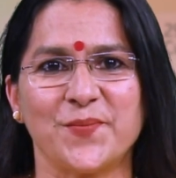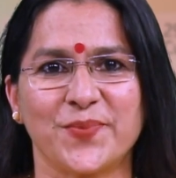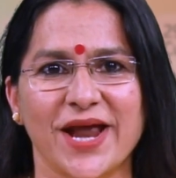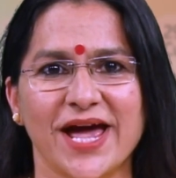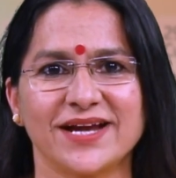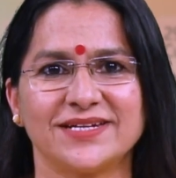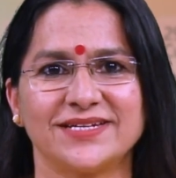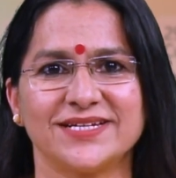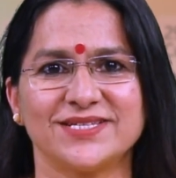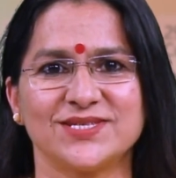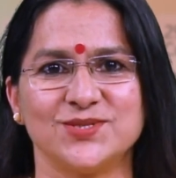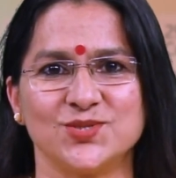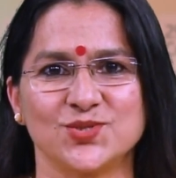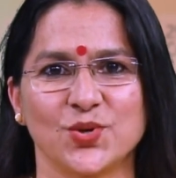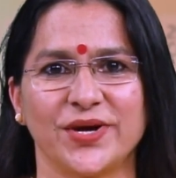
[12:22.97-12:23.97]

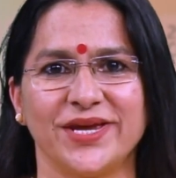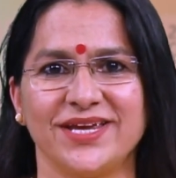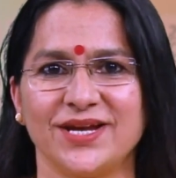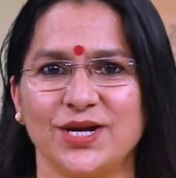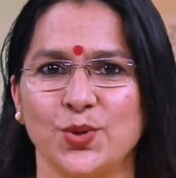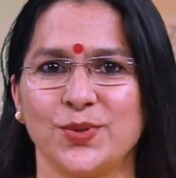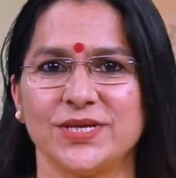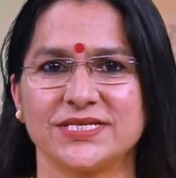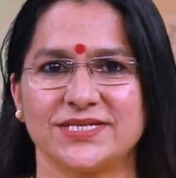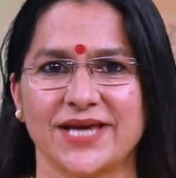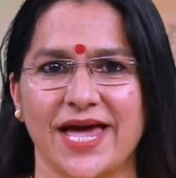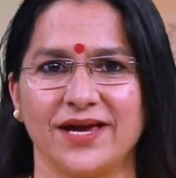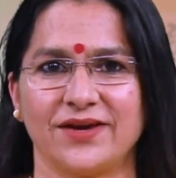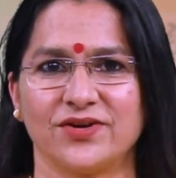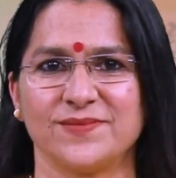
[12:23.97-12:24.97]
practice drawing Lewis
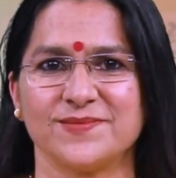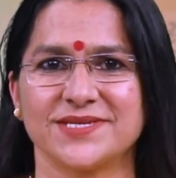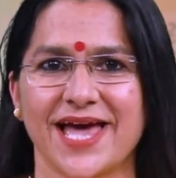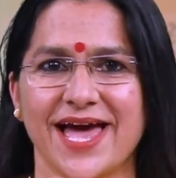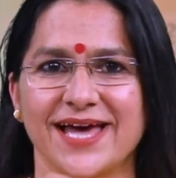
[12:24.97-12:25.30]
diagrams